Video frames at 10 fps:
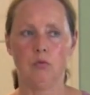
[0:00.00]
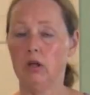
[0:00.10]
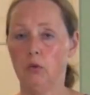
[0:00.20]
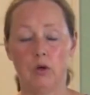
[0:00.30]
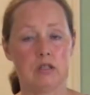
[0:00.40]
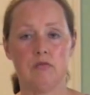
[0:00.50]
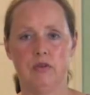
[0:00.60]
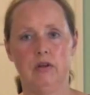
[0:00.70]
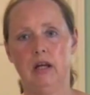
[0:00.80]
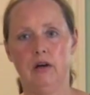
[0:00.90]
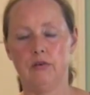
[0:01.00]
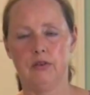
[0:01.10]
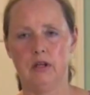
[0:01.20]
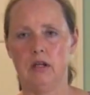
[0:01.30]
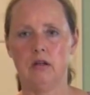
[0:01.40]
really wasn't very
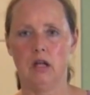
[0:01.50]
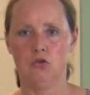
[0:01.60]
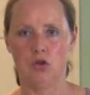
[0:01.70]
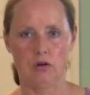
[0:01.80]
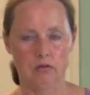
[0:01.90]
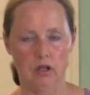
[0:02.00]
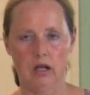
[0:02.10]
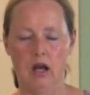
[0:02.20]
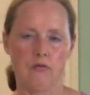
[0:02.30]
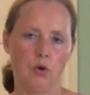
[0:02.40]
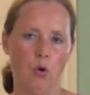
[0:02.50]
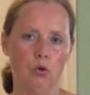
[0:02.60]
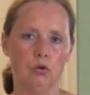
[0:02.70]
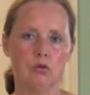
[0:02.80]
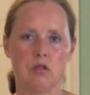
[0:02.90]
healthy in general. I'd have
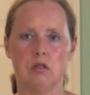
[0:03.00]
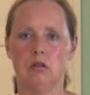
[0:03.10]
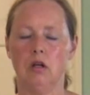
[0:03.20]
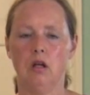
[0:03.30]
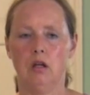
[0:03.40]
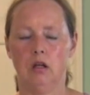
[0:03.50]
colds and